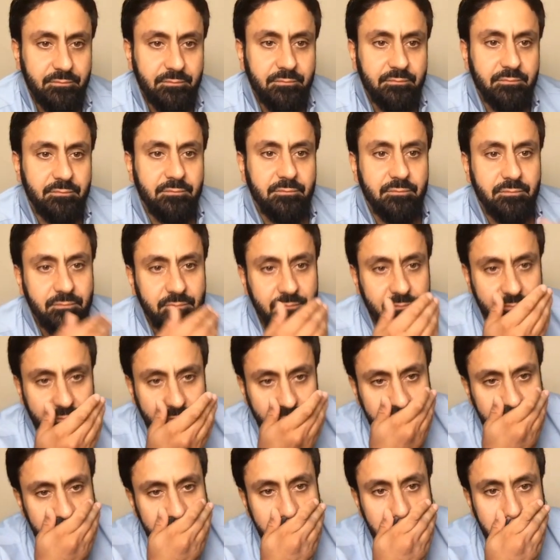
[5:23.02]

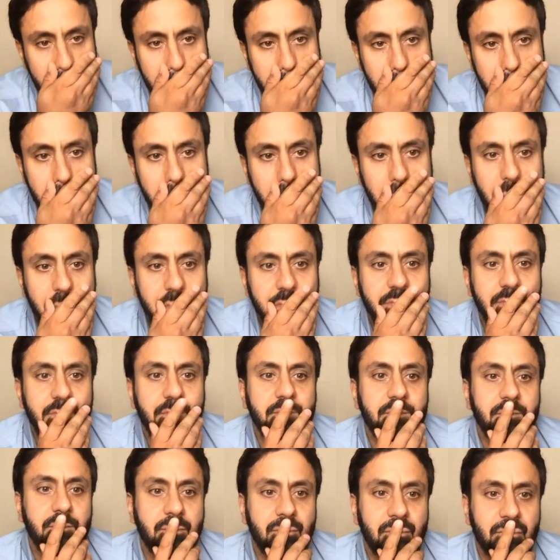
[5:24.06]

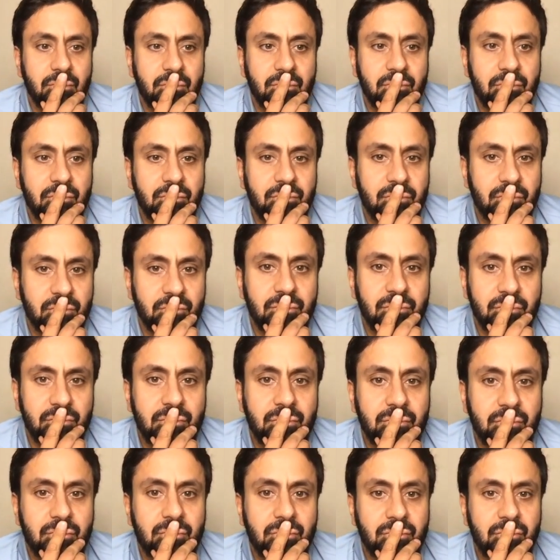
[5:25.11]

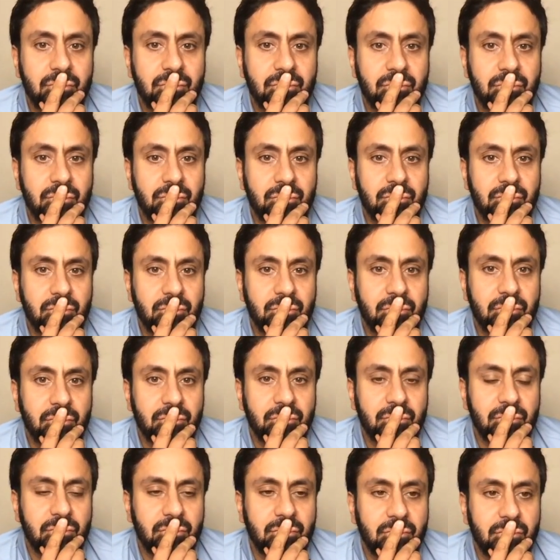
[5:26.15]

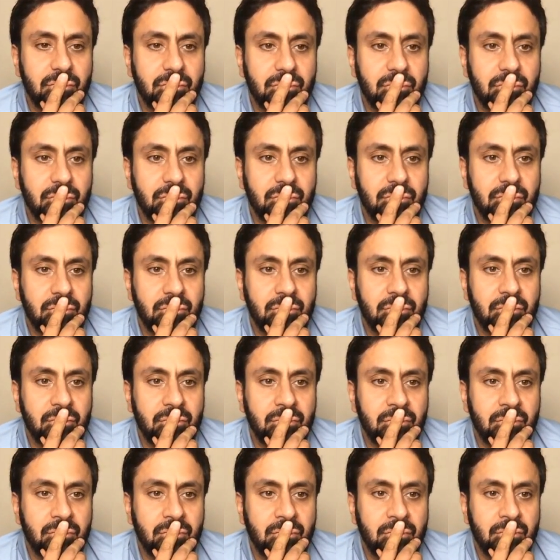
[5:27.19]

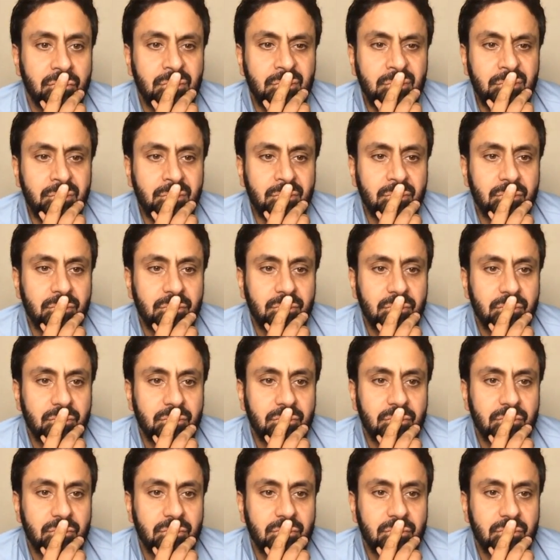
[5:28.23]
(silent)